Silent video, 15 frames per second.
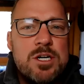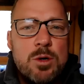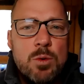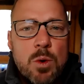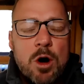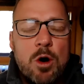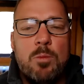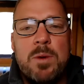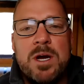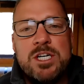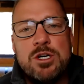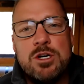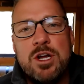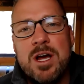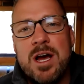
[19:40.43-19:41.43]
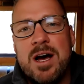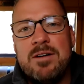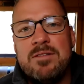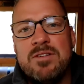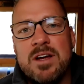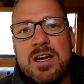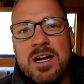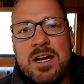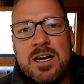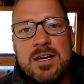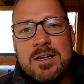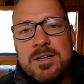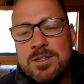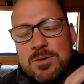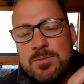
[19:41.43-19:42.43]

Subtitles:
to grow. Make sure you have a